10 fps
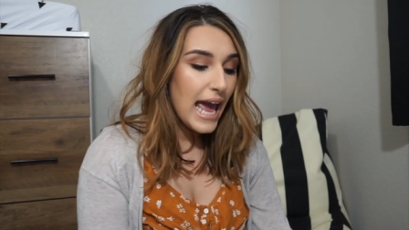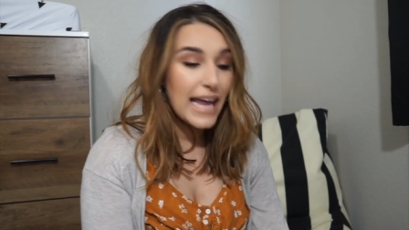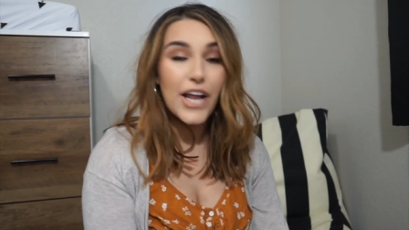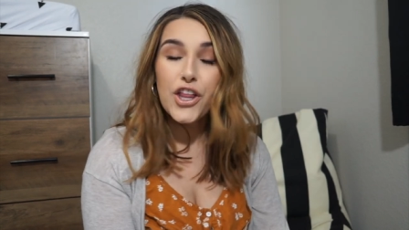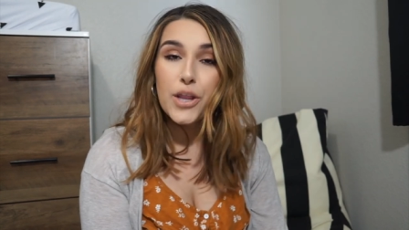
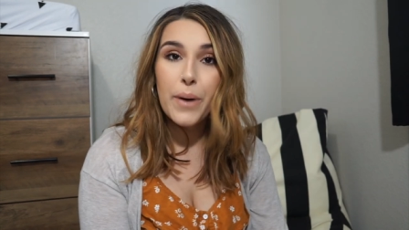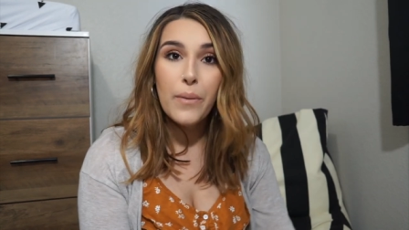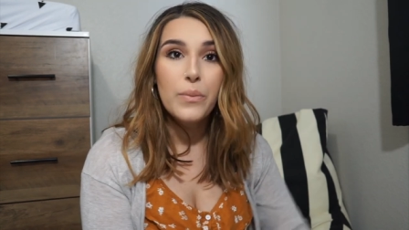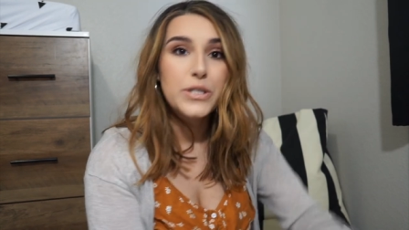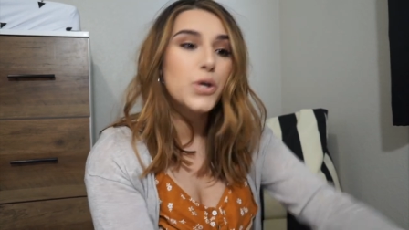and I thought the
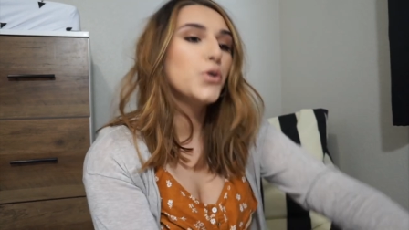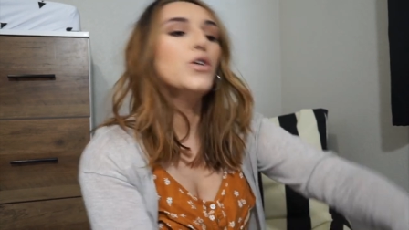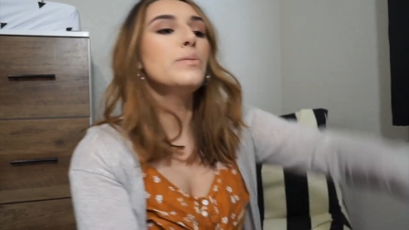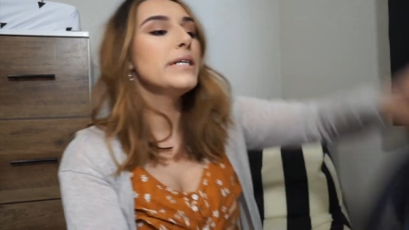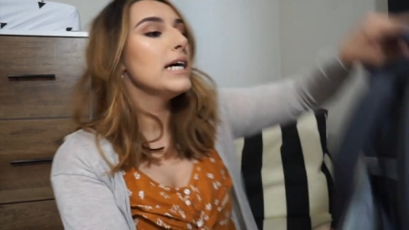pump would be so
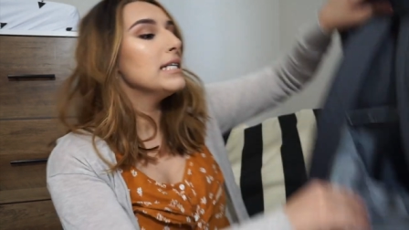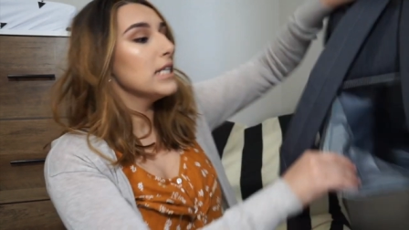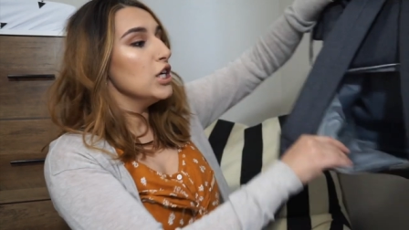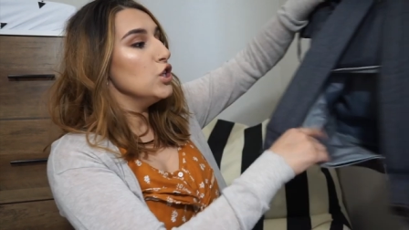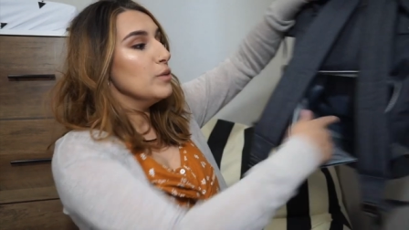cool because
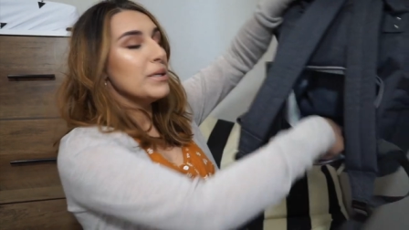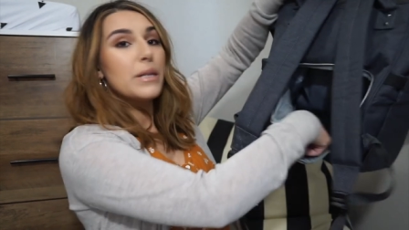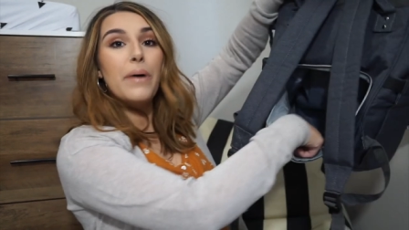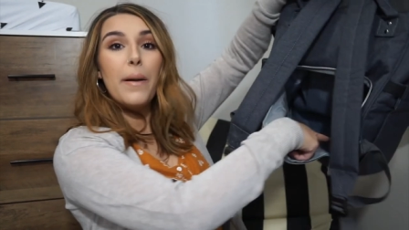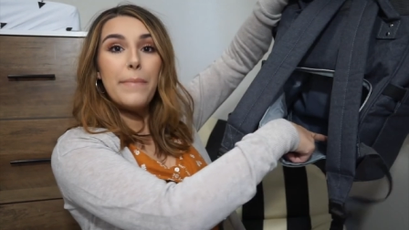you put the
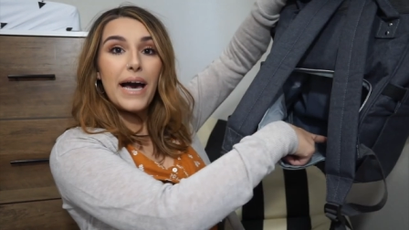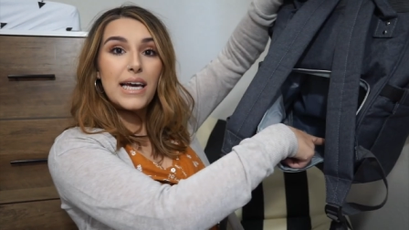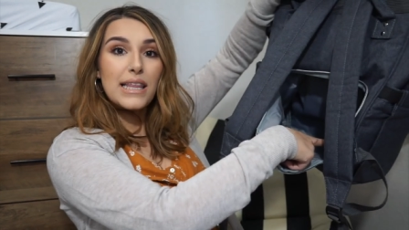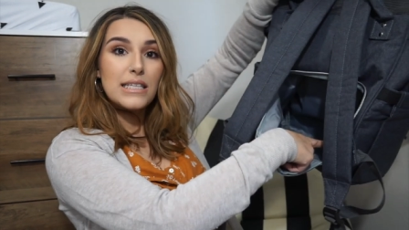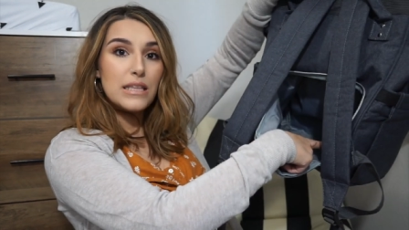pump back
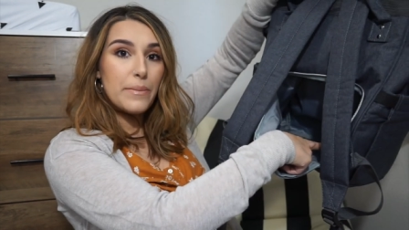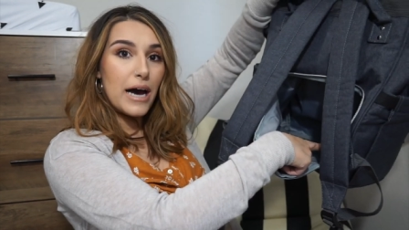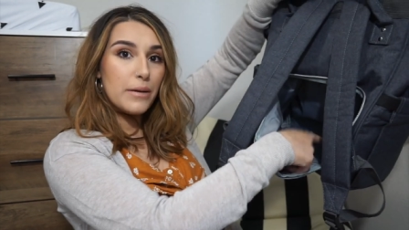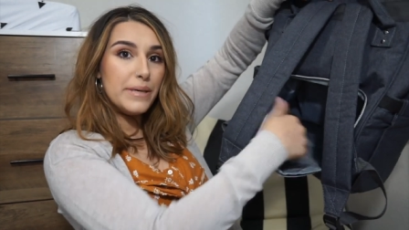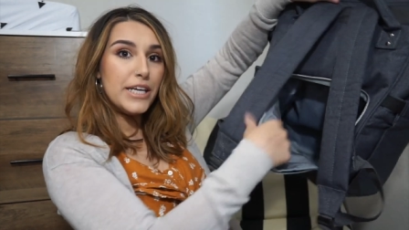in the
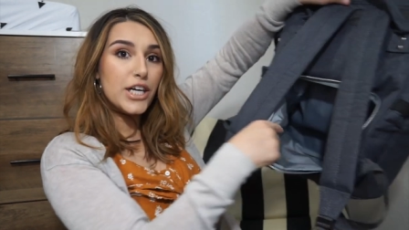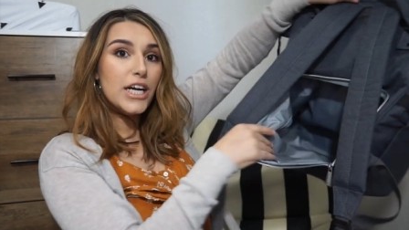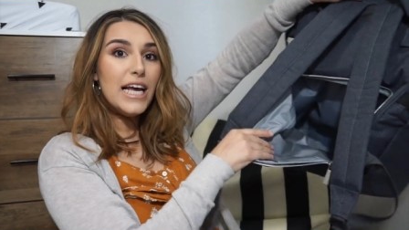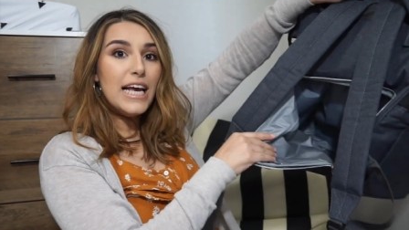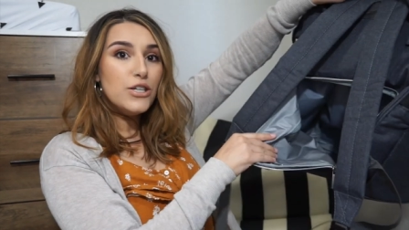bottom here
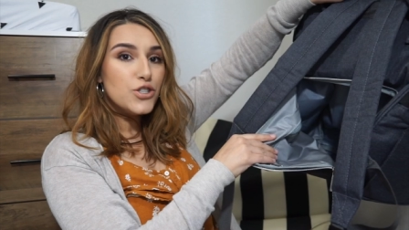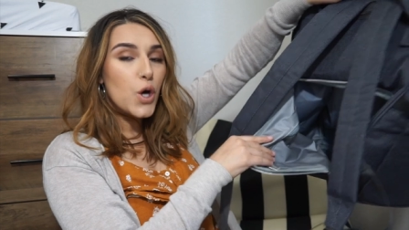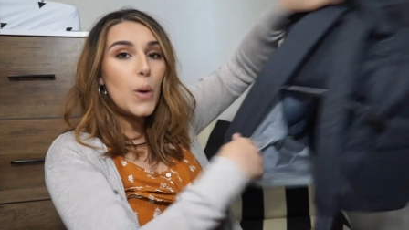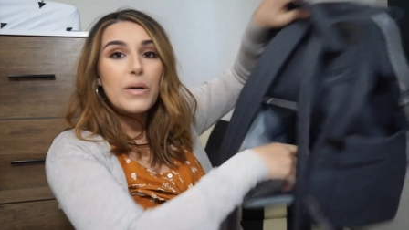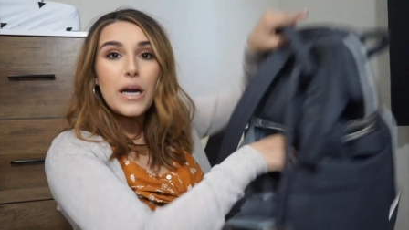you just
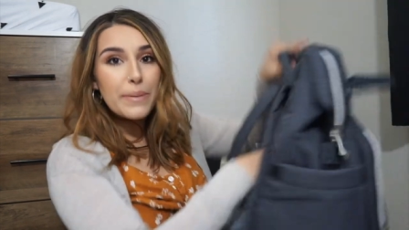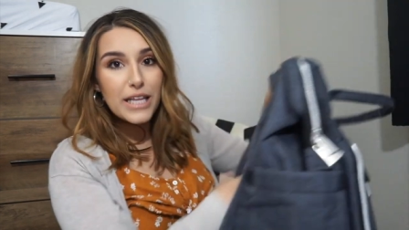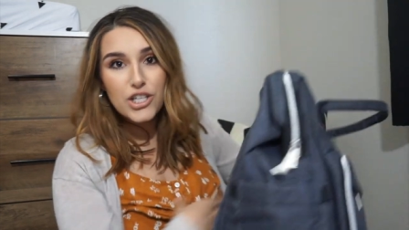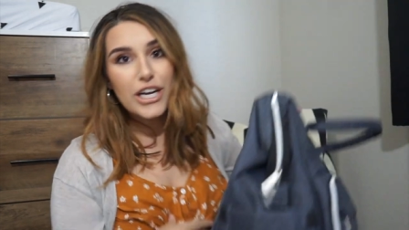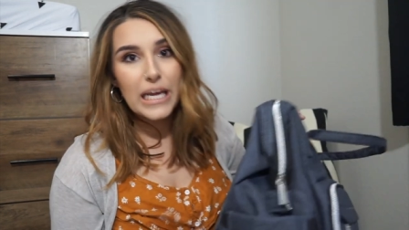open it up and
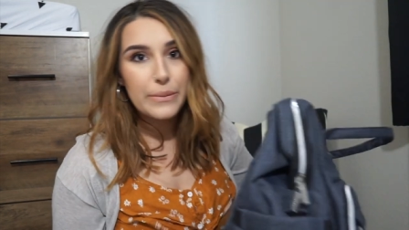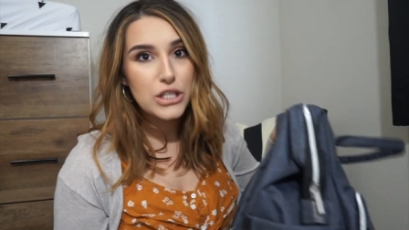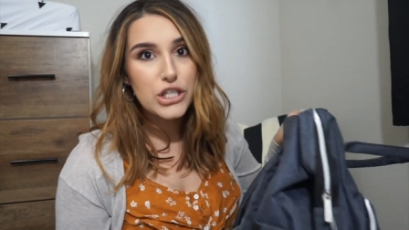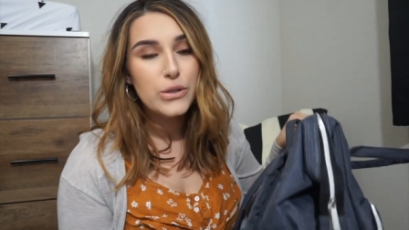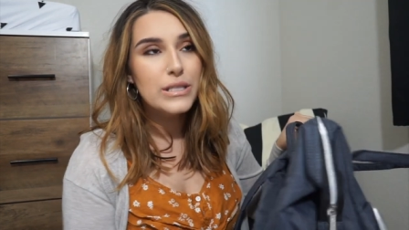then you're able
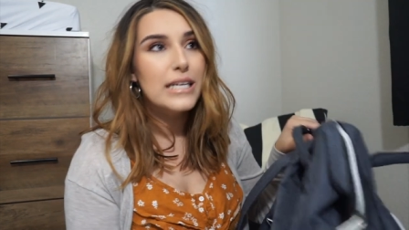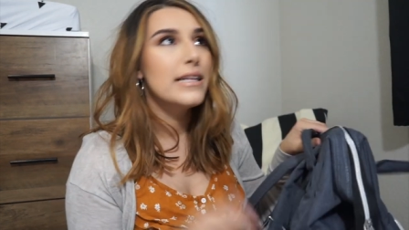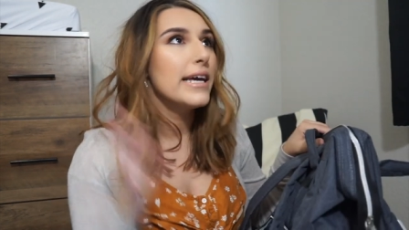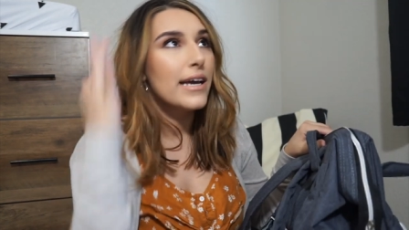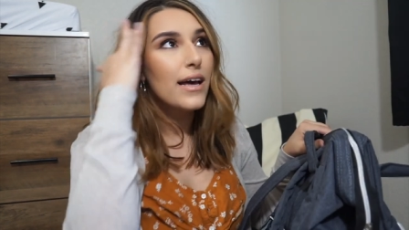to use it
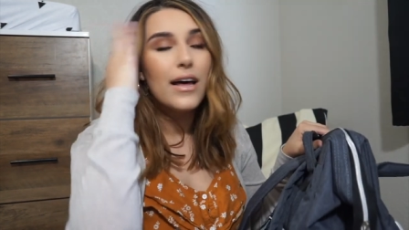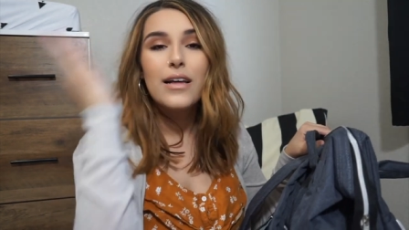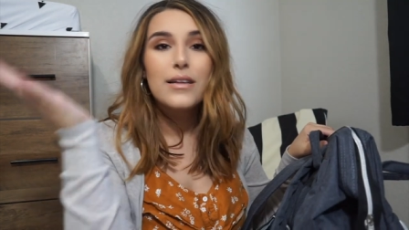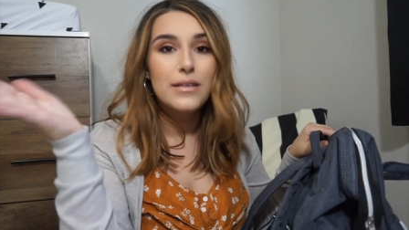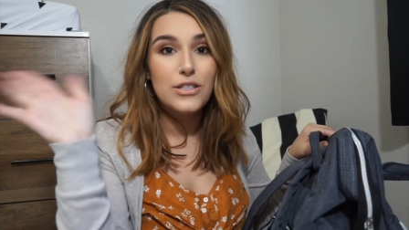like
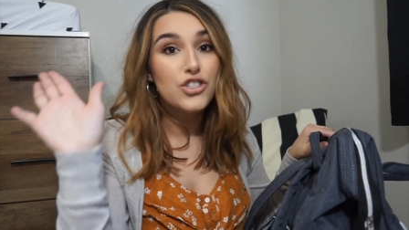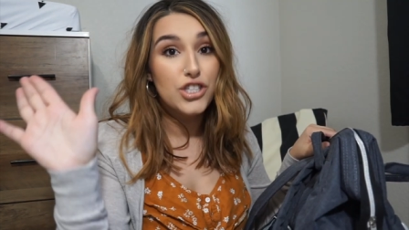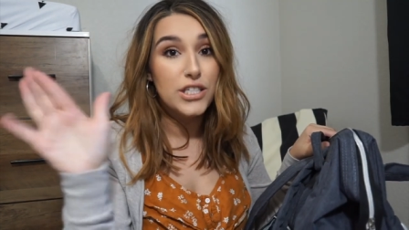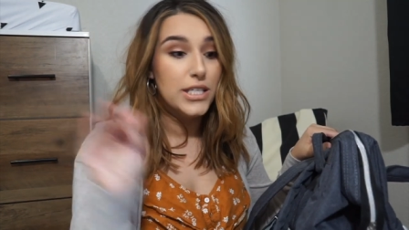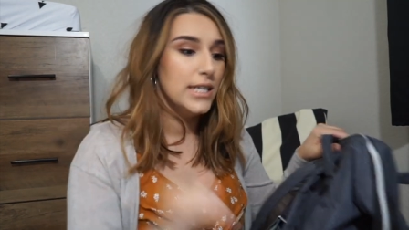
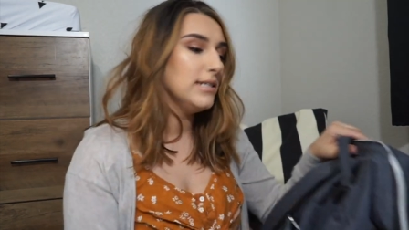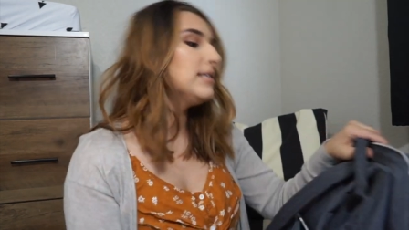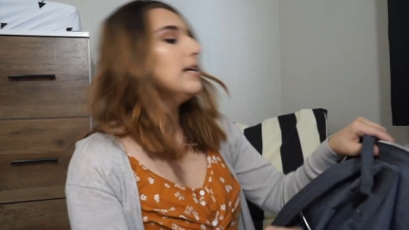genius